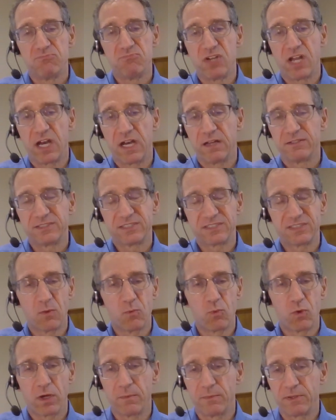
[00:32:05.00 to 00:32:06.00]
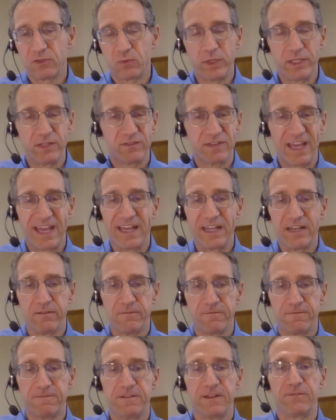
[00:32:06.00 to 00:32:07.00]
not, somewhere between 10
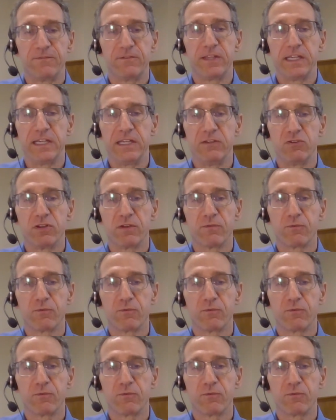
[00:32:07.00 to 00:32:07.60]
and 15